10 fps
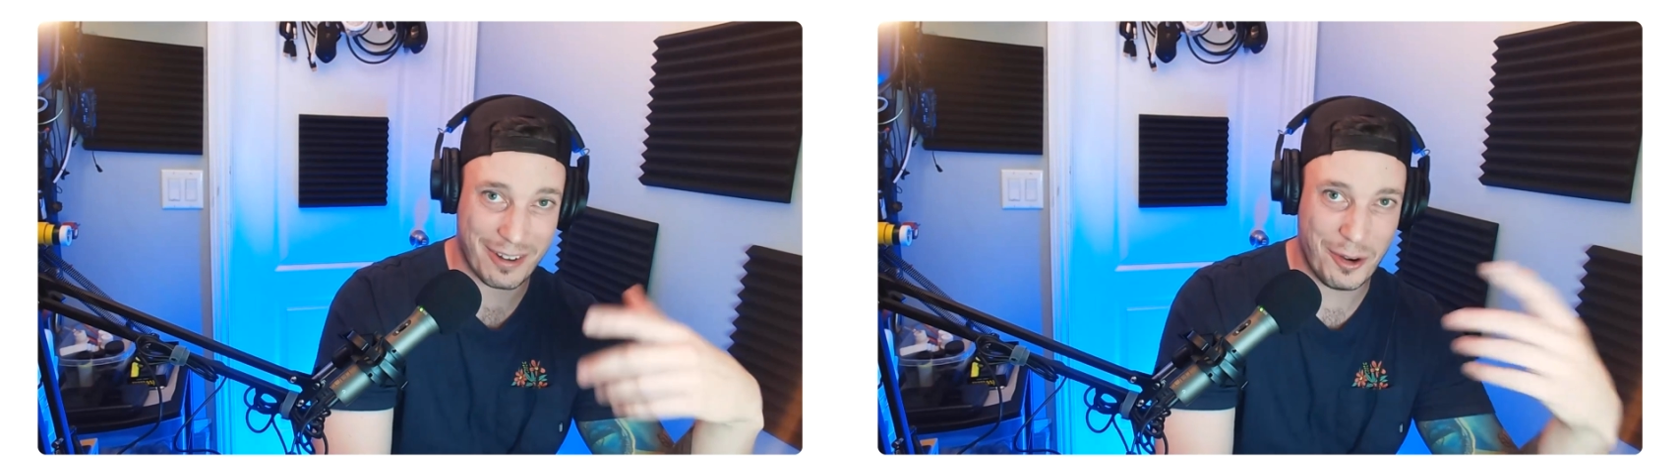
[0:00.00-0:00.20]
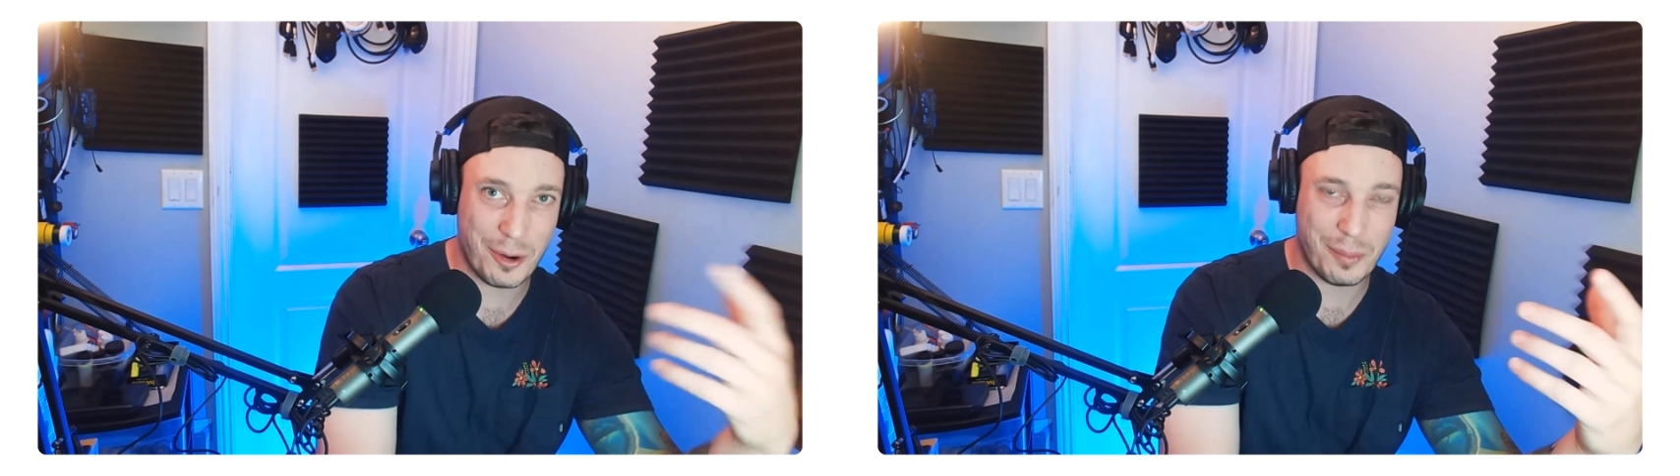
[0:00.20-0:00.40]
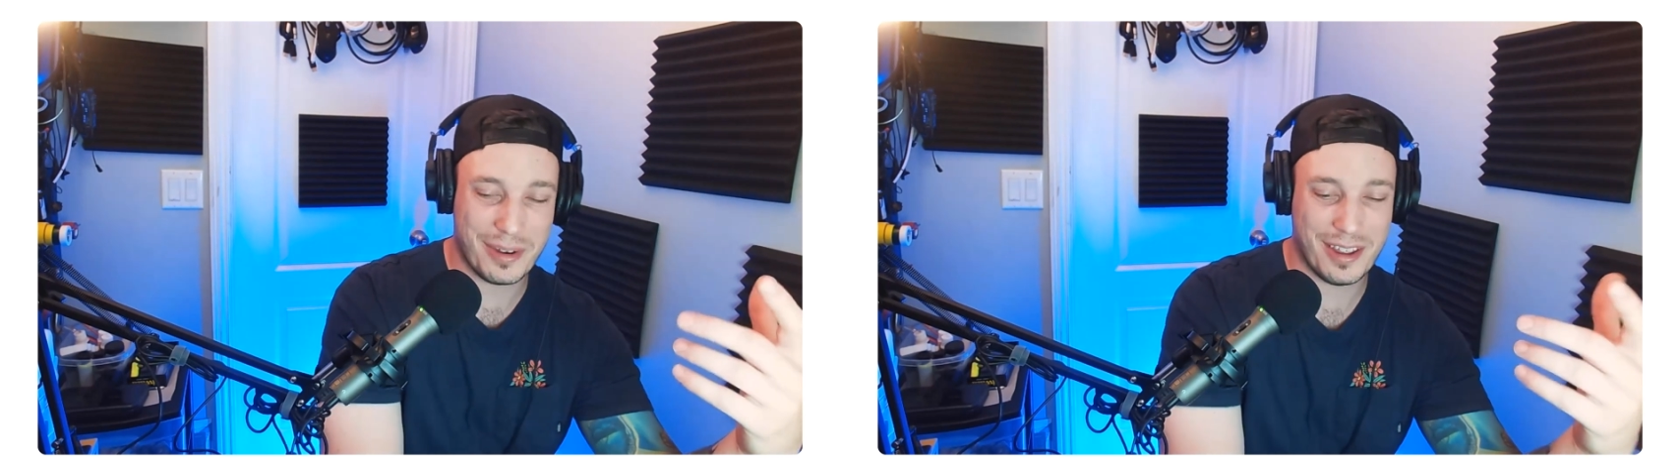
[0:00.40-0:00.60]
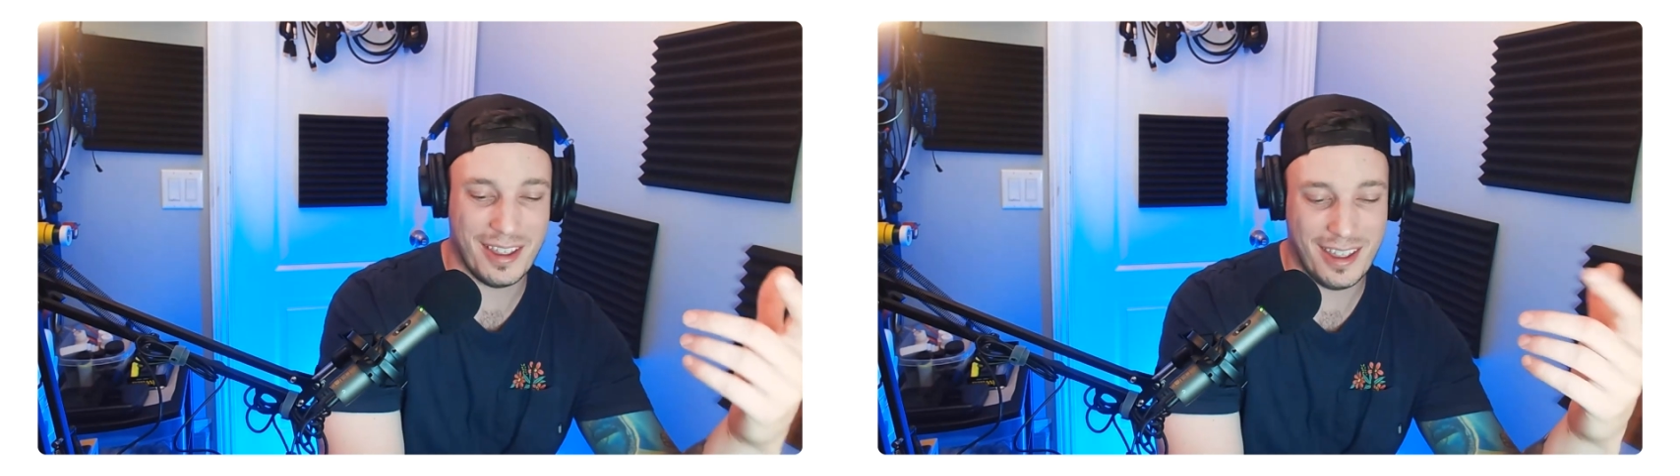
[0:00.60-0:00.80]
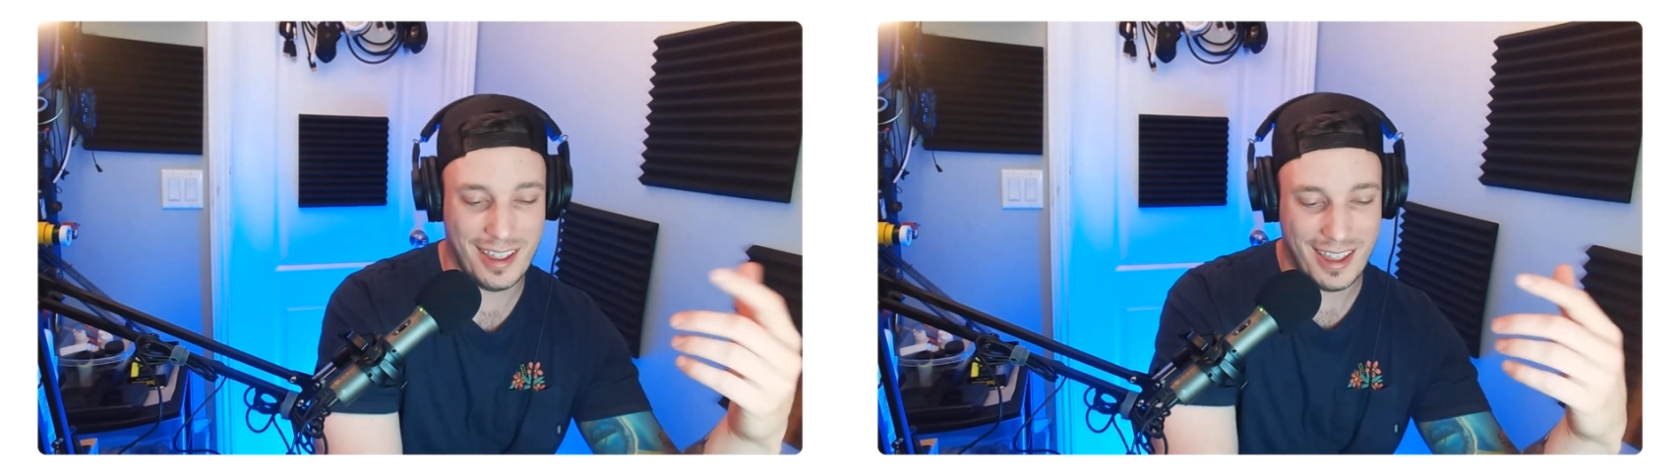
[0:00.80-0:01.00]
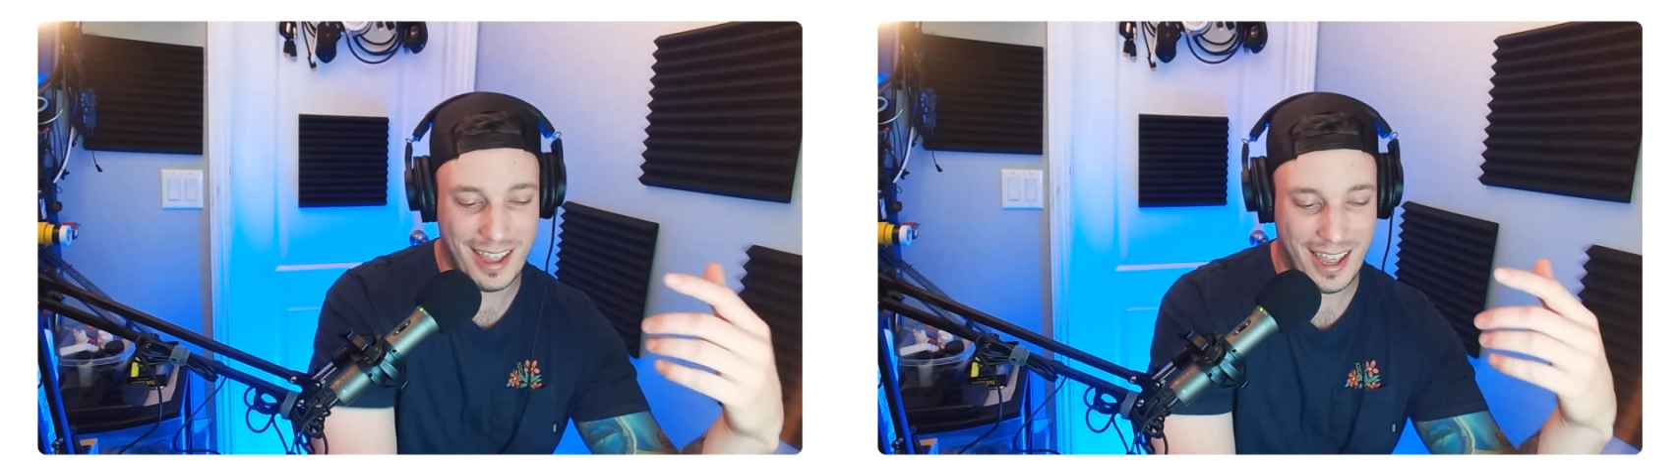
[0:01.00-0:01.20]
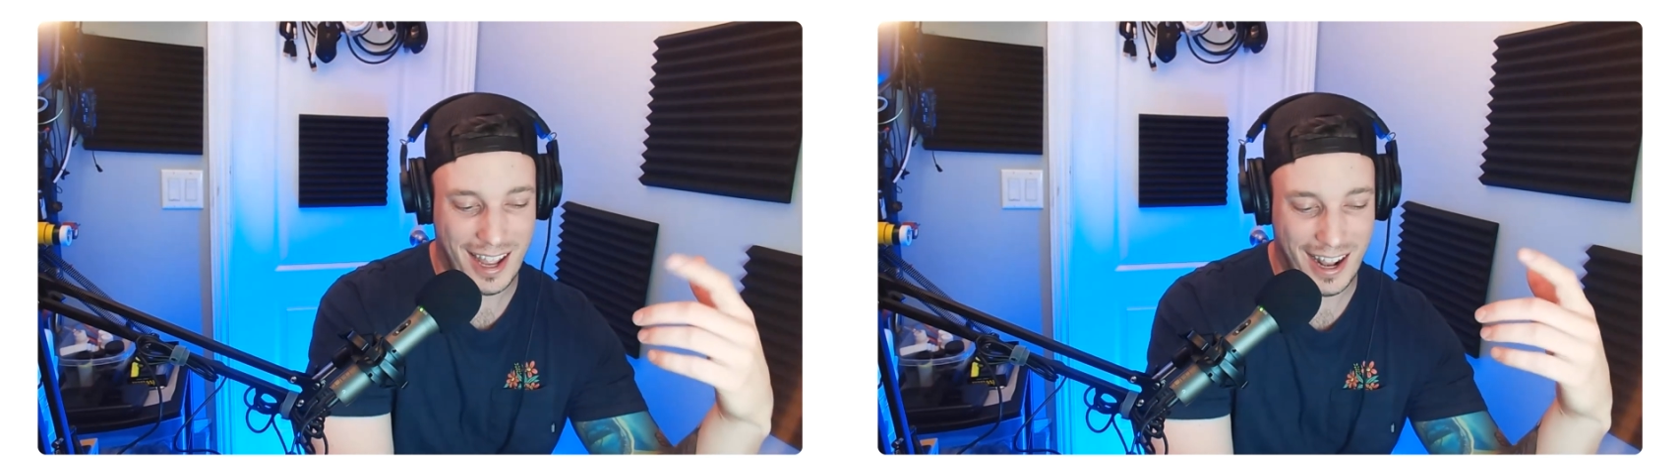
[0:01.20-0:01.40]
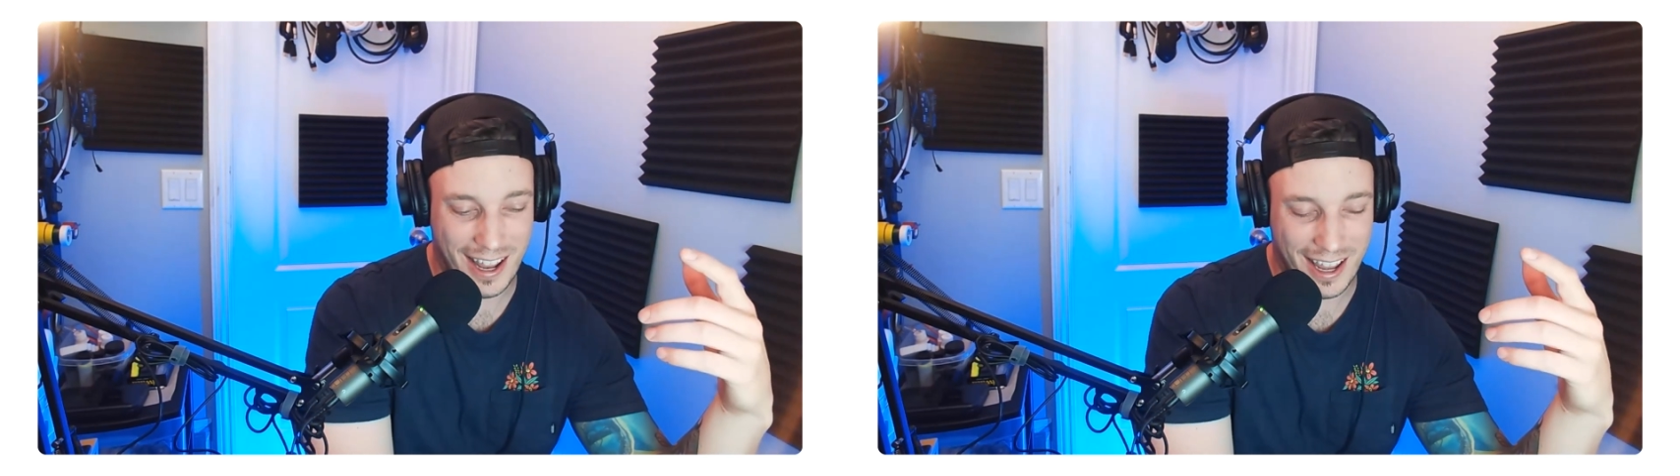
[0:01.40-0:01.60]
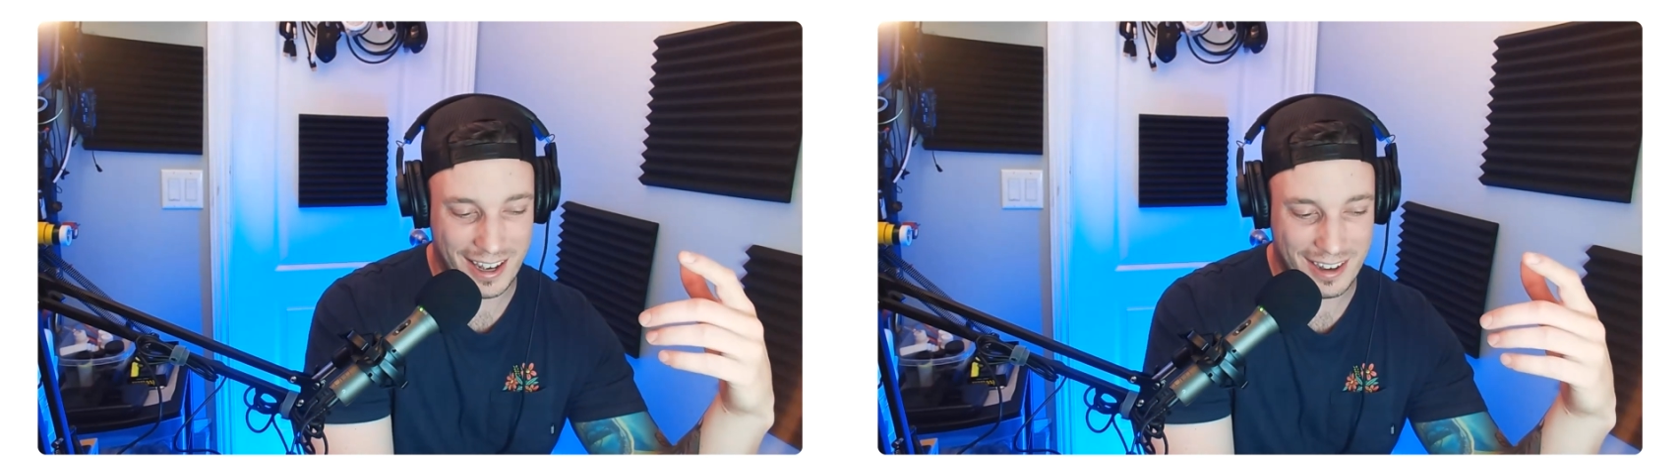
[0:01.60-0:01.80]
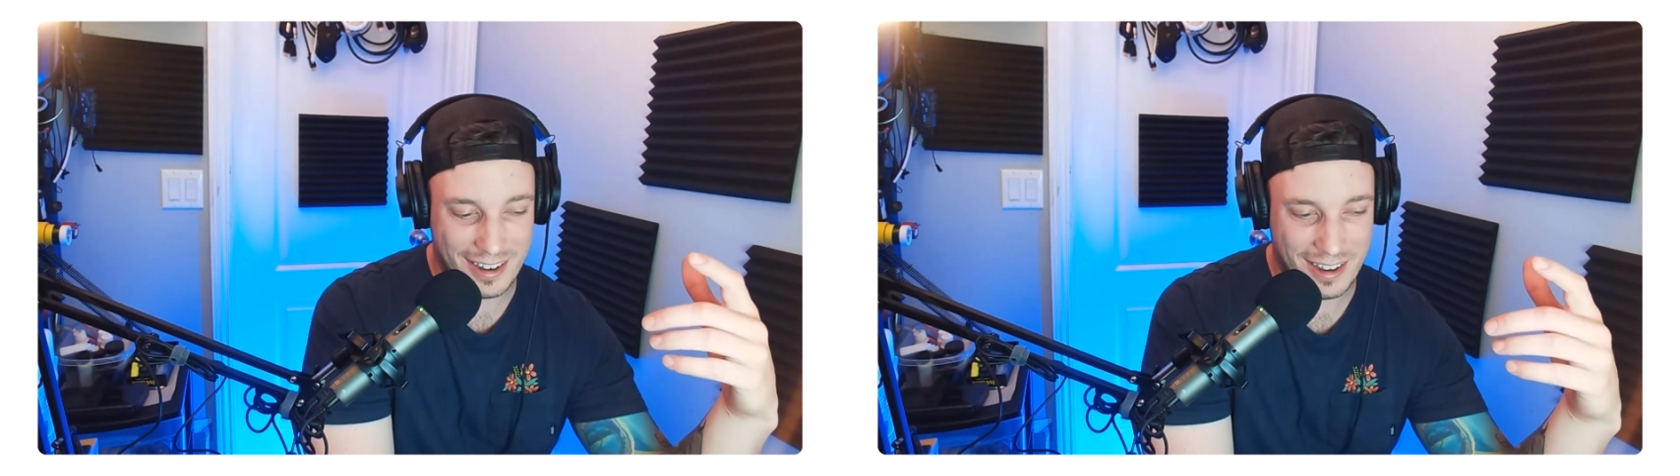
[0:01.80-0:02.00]
hoped.
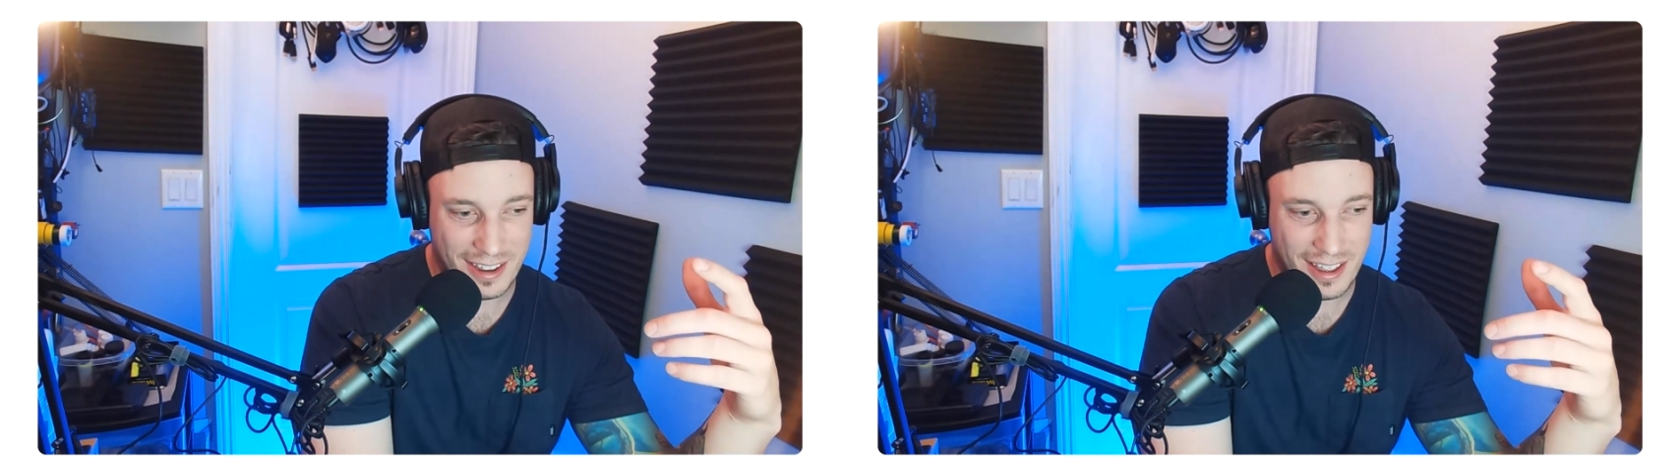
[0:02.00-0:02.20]
And